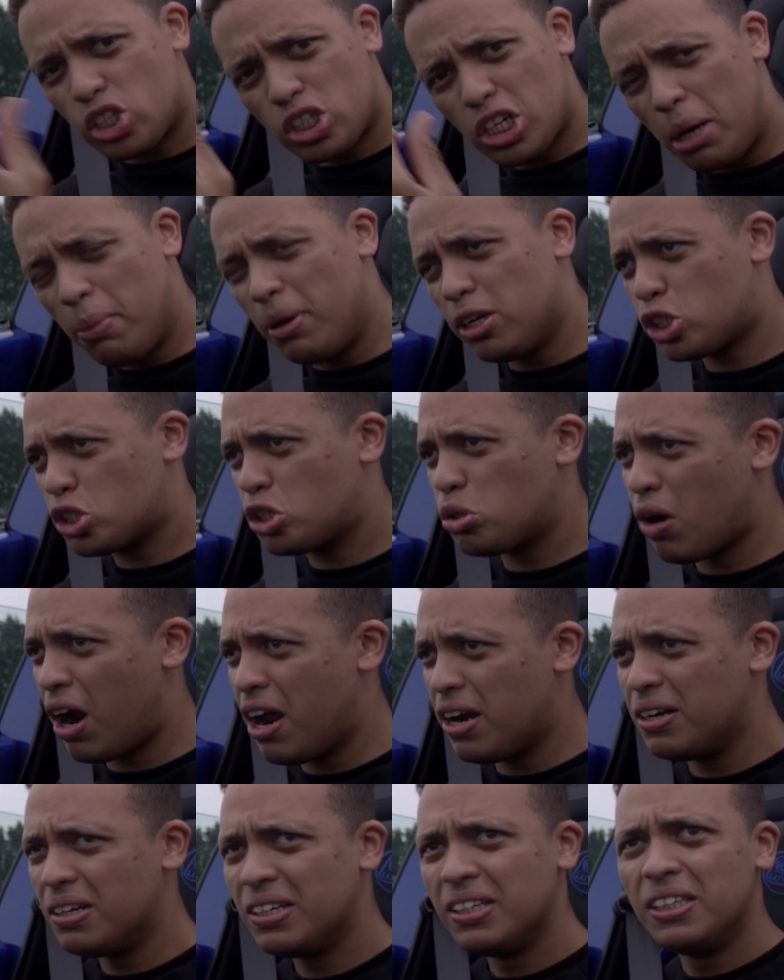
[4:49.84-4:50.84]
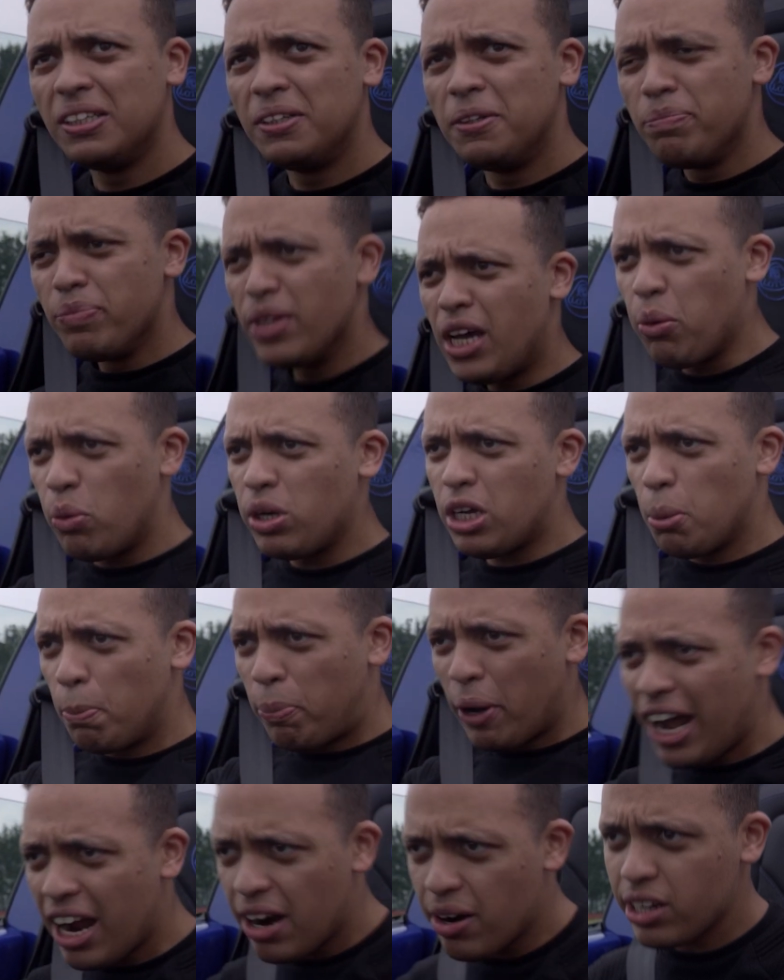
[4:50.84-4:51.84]
so much grunt and we can
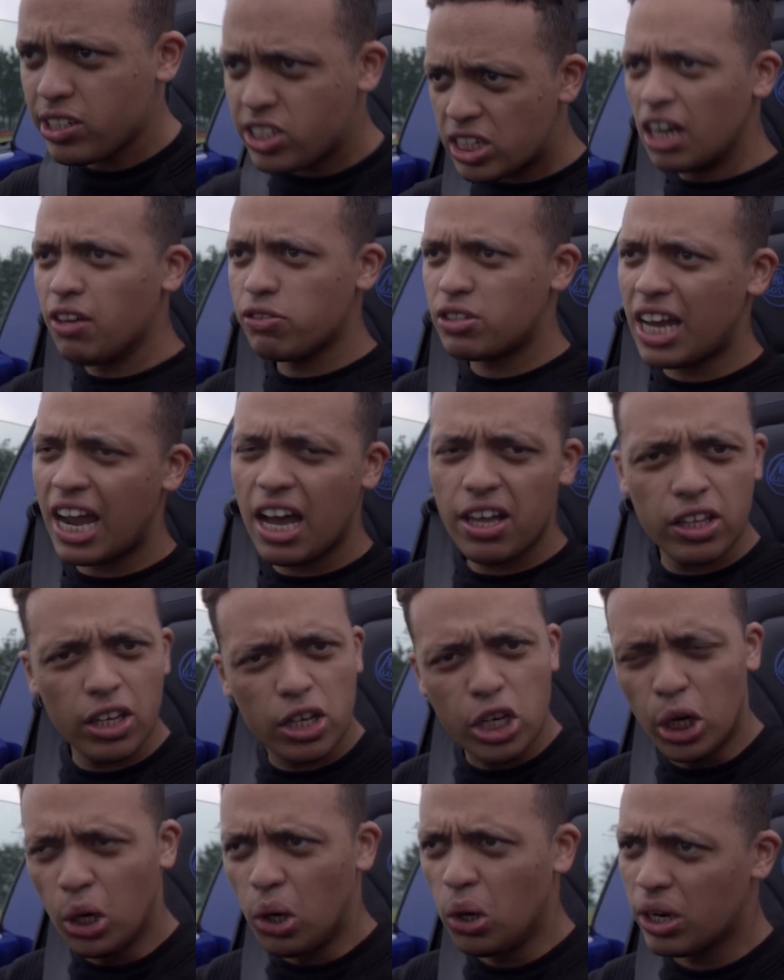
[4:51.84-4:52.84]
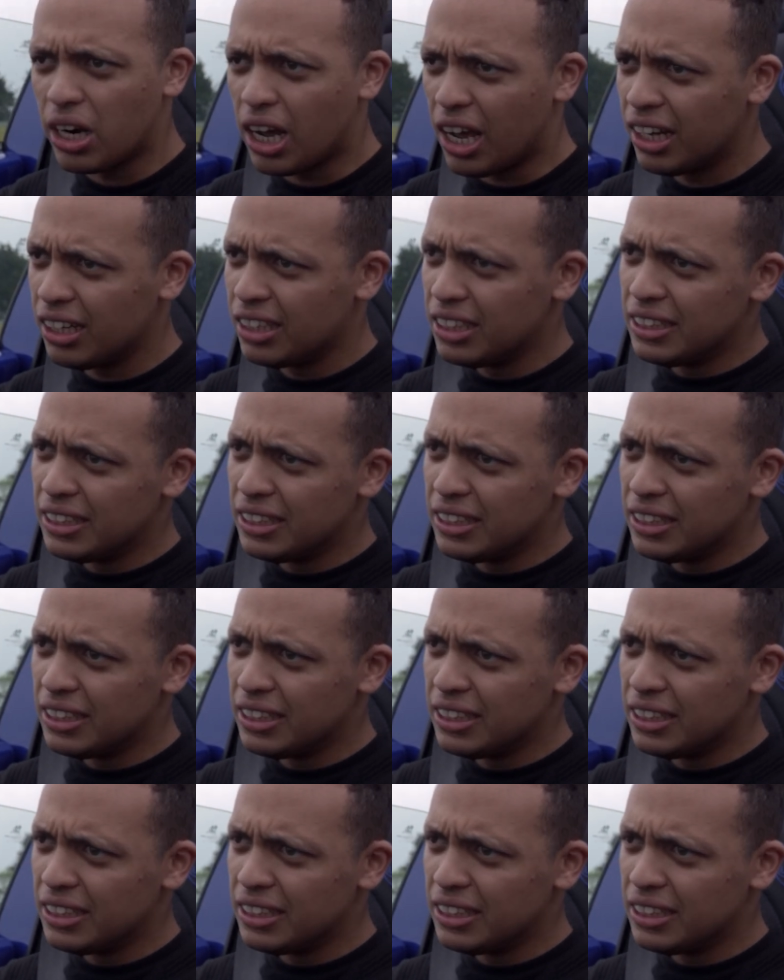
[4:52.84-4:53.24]
power ourselves out of the corner.